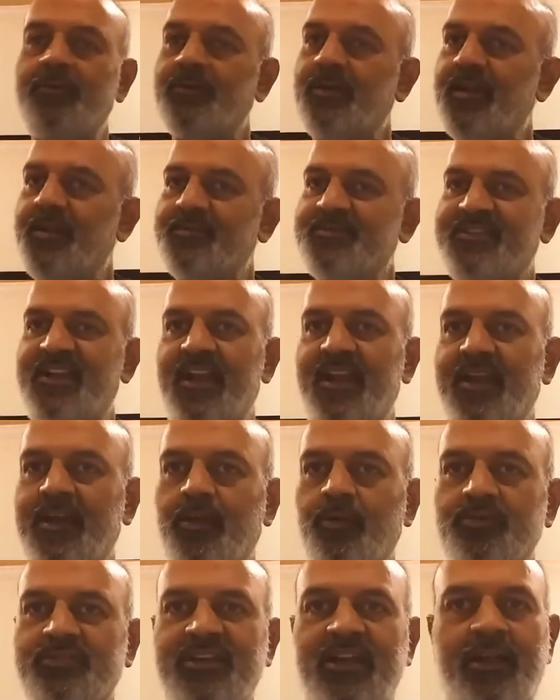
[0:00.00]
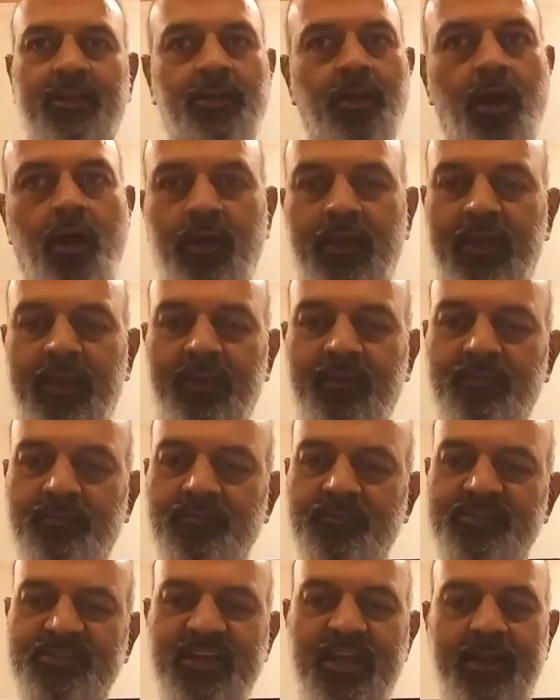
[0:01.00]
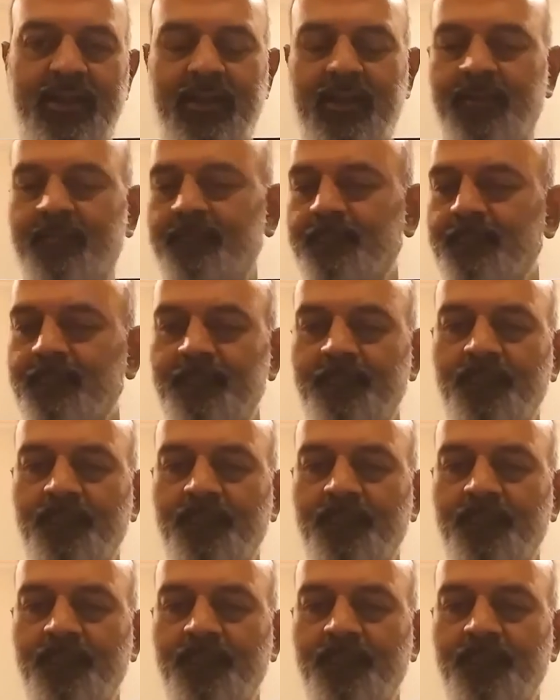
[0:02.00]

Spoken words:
weather, I'm standing outside talking, chanting.